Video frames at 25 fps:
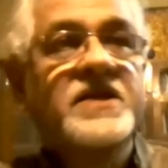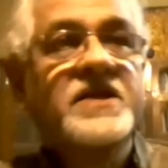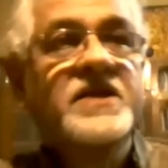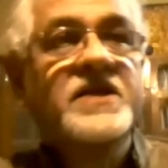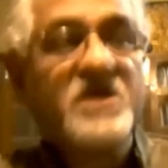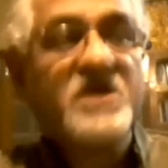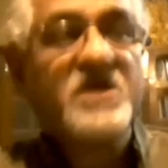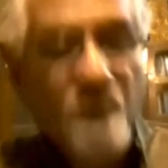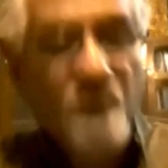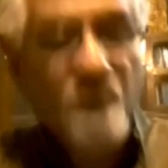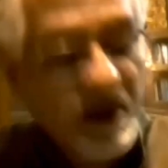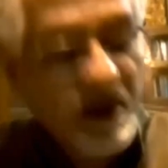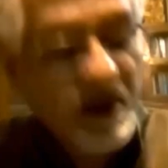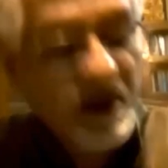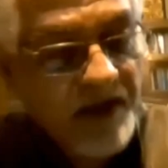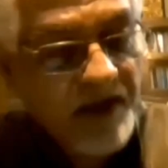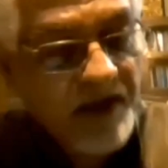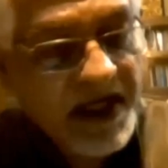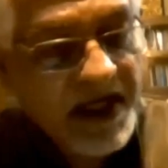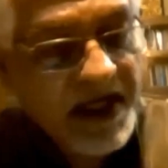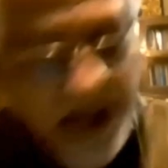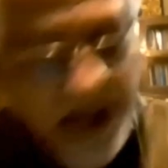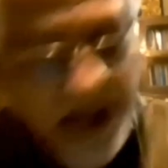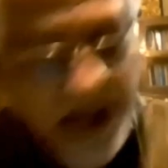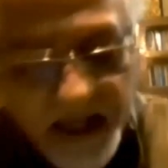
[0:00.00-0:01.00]
in the
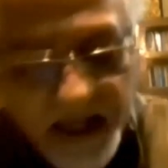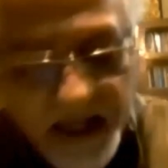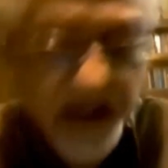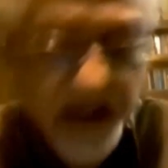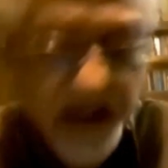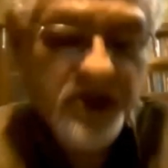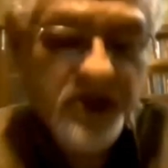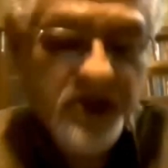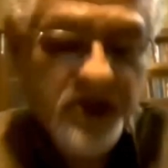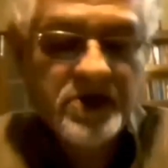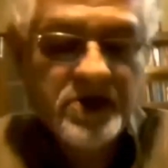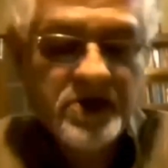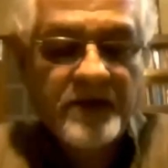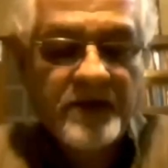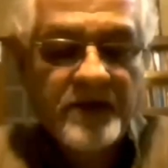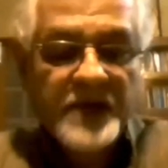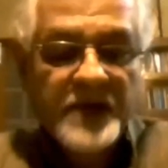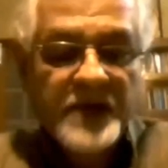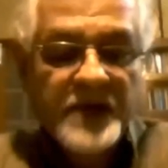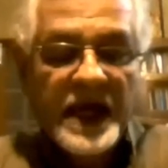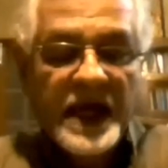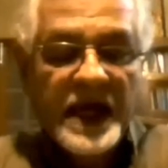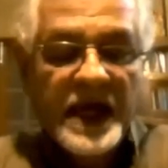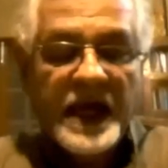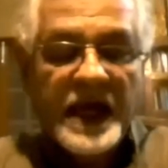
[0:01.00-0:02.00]
workplace, etc.
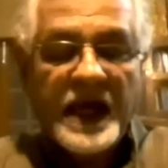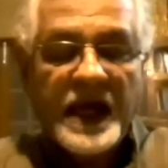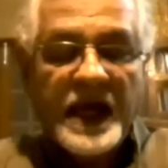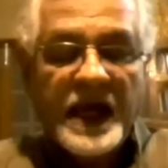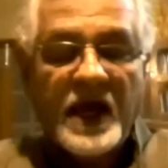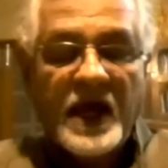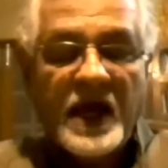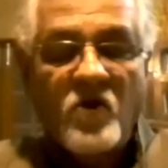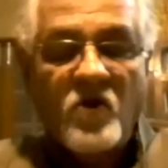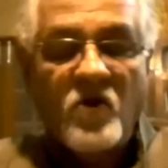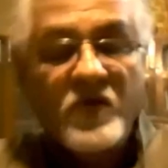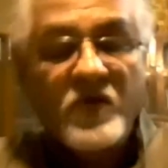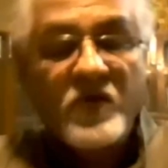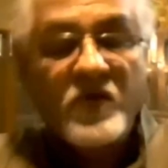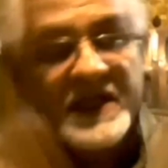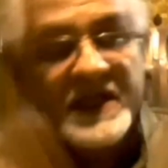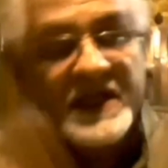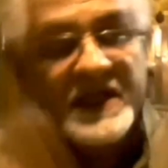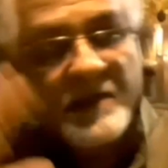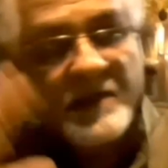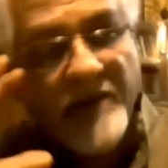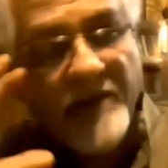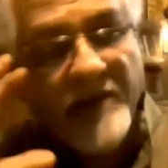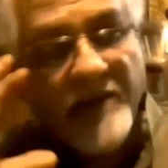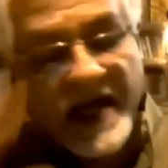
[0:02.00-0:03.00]
Within
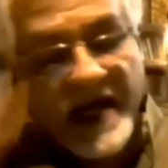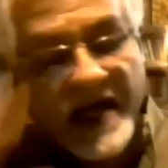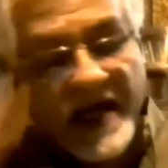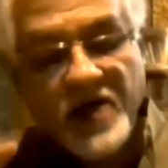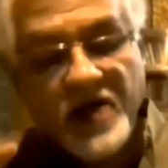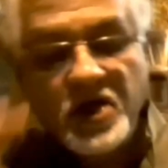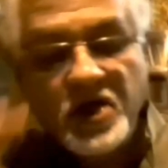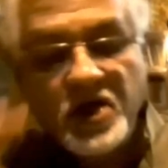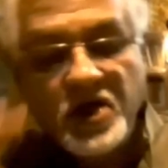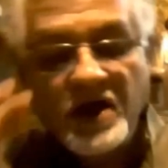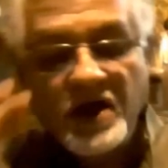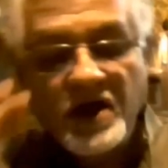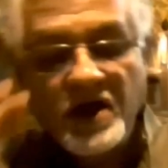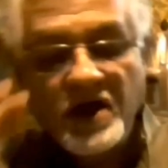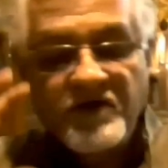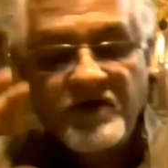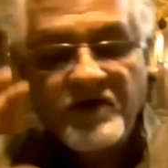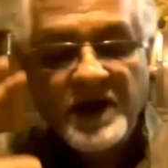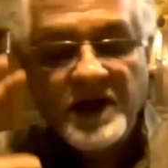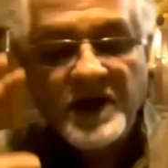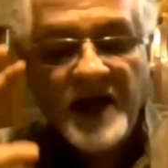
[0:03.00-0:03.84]
the packaging of